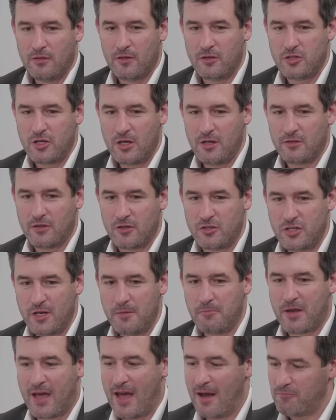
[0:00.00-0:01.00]

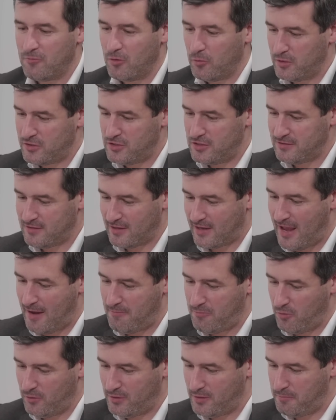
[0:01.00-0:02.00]
jib camera, which is the
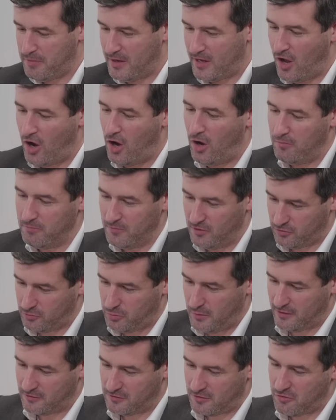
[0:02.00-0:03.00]
camera with the big arm that
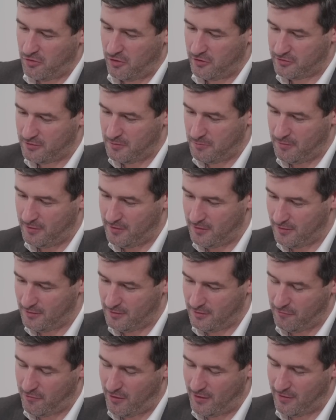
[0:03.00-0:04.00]
swings across
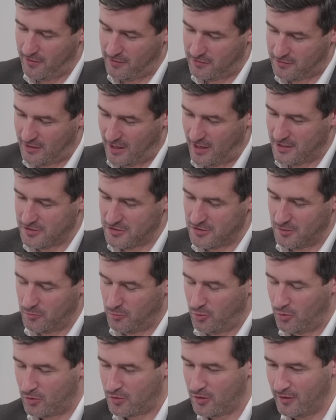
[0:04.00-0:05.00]
the front of the stage and the
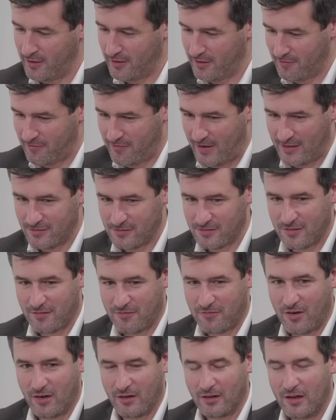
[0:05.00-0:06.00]
walk-on and the fans at the
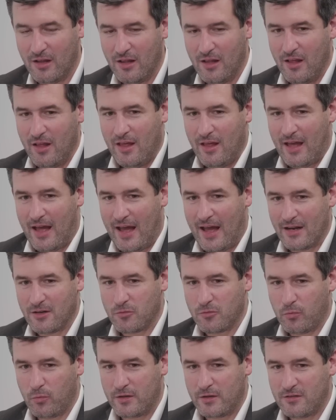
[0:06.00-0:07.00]
front.
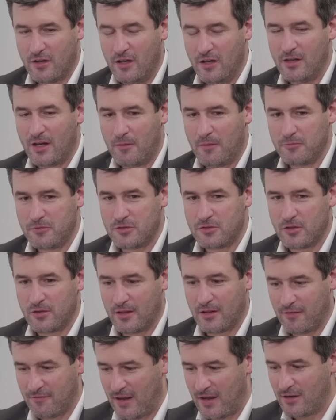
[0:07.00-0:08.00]
And we turned up to
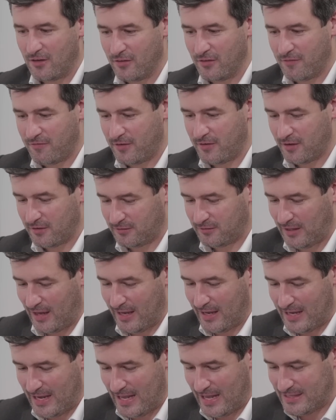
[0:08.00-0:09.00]
the event on the first
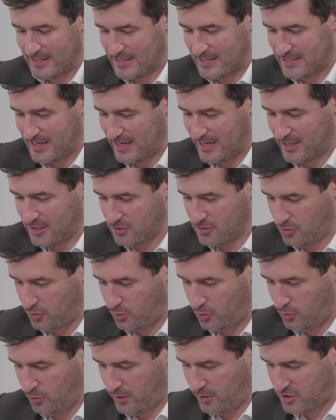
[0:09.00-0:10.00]
day and they'd taken
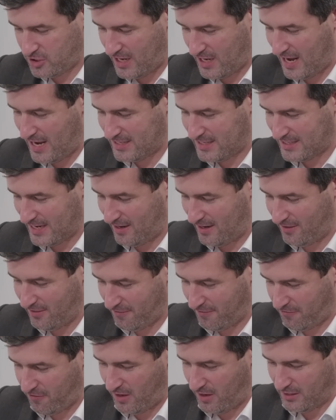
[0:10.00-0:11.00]
all the chairs out of
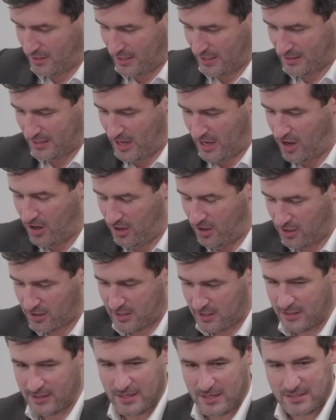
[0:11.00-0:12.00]
the front in the
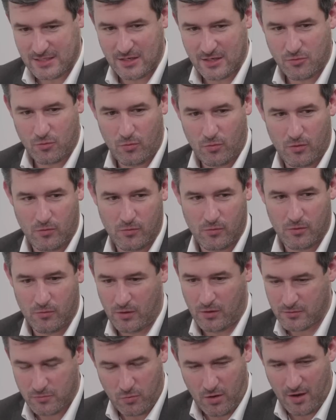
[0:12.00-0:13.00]
arc. And they said, well,
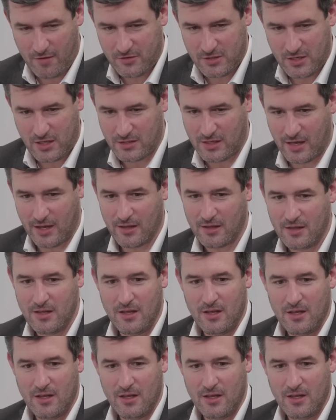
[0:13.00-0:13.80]
why have you done that?